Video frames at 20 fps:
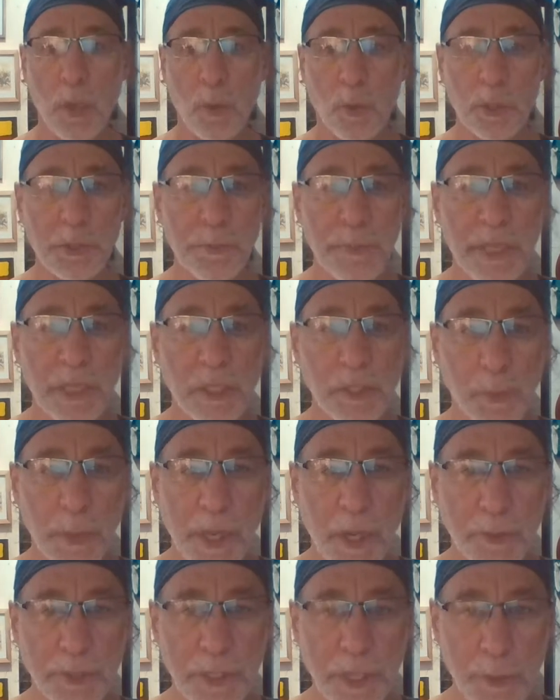which means
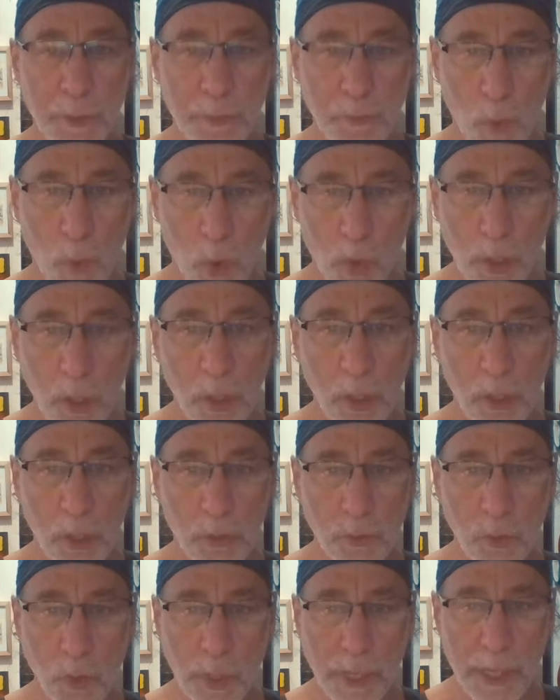we are neither moral
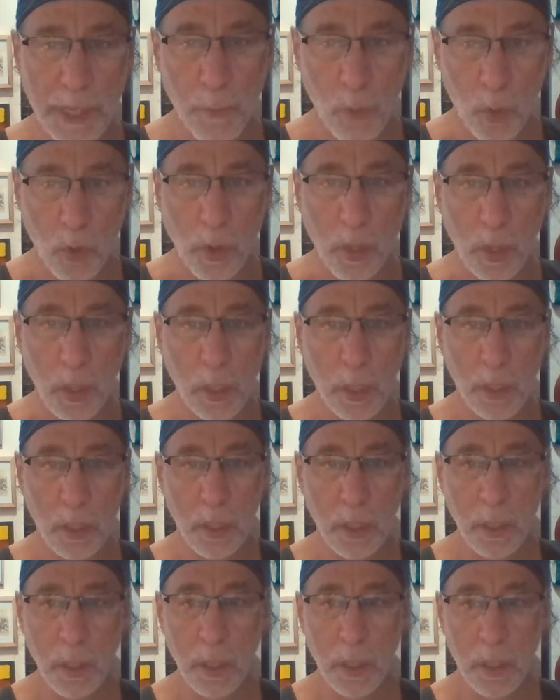nor immoral,
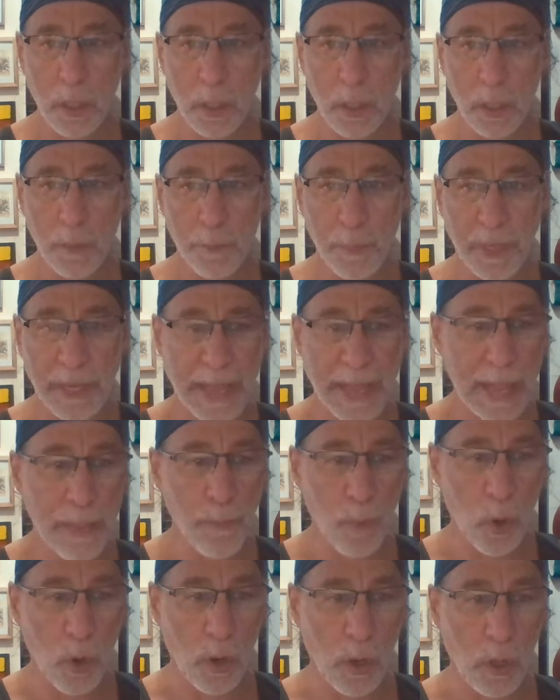but
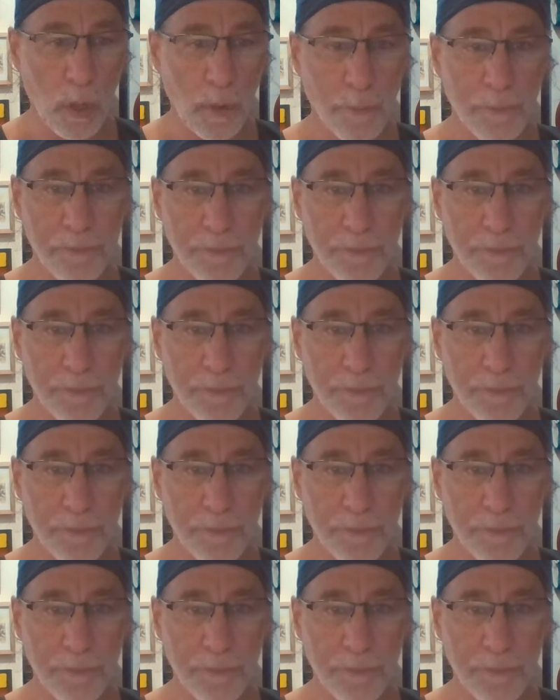amoral.